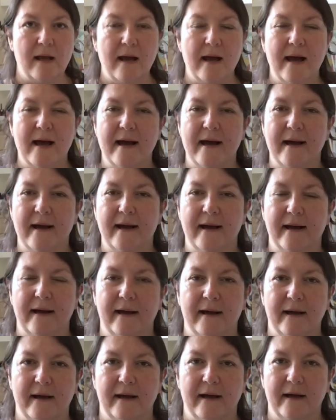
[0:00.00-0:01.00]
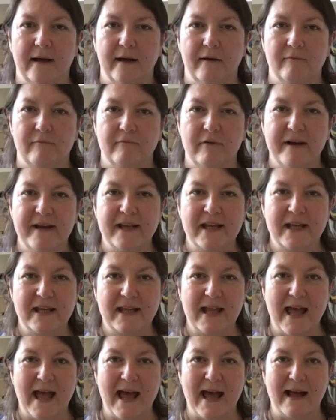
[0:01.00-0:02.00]
running a
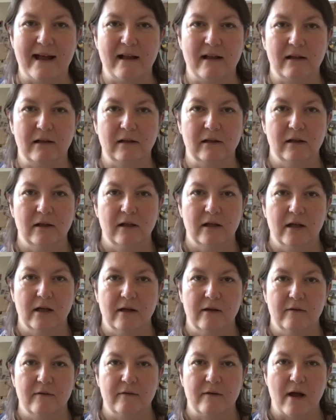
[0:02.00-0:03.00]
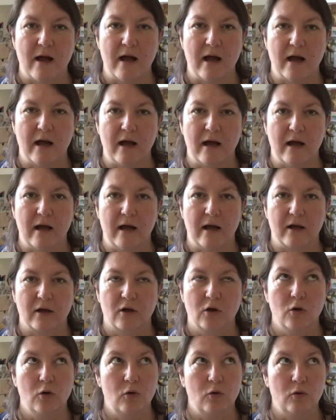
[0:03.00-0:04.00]
CAL
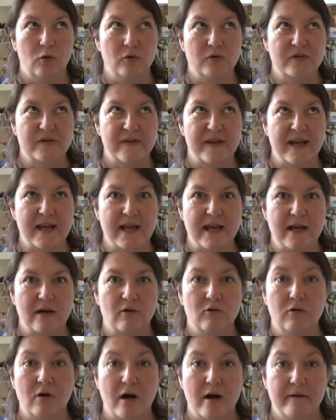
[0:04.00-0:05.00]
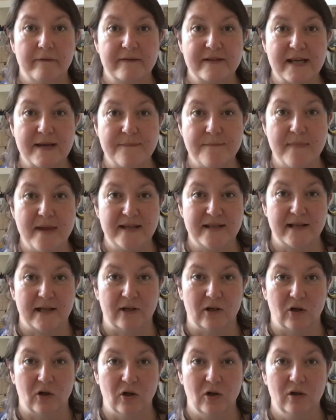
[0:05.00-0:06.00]
called the Crafty Knit
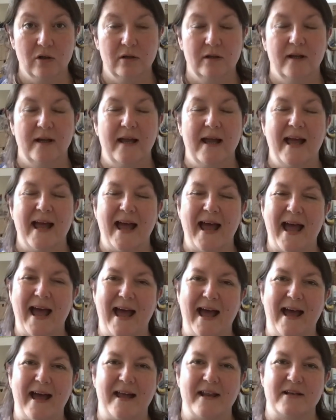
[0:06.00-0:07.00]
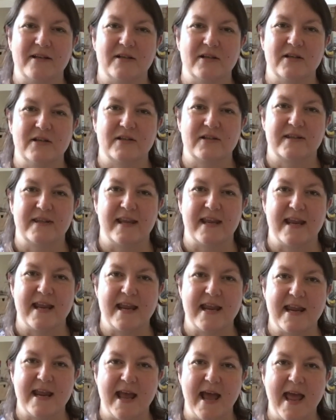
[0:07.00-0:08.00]
Along, and
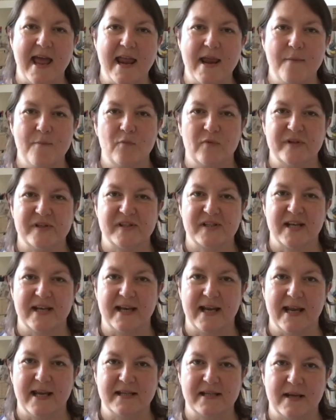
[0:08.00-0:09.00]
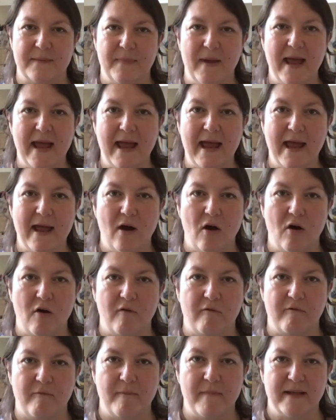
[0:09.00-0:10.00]
the aim was to knit a pair
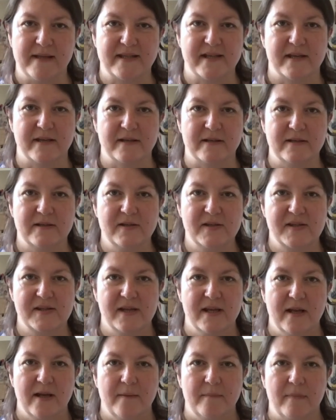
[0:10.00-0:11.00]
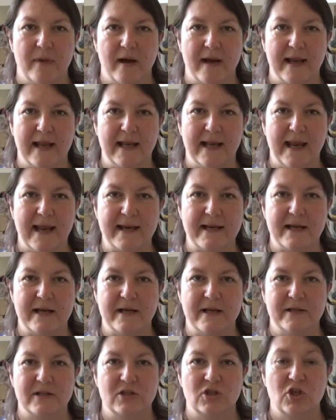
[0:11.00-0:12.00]
of mittens by
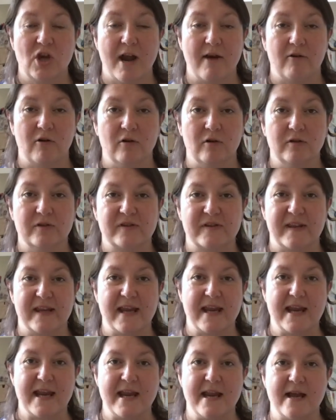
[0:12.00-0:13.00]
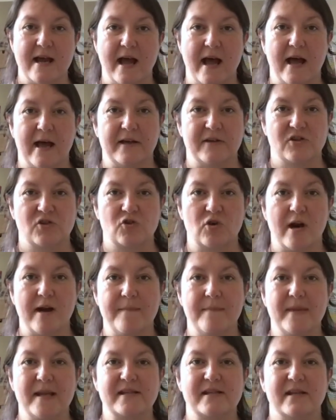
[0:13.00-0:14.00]
Lena Gerald, the
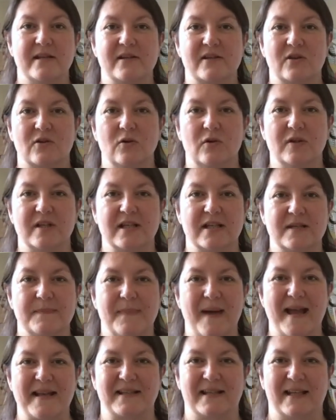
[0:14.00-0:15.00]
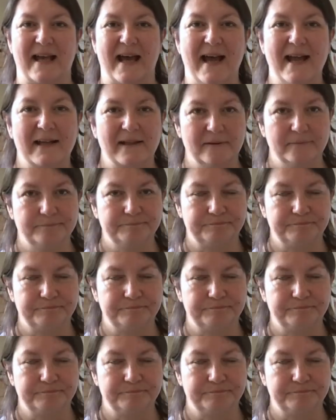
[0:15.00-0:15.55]
striped mittens according to Badagak,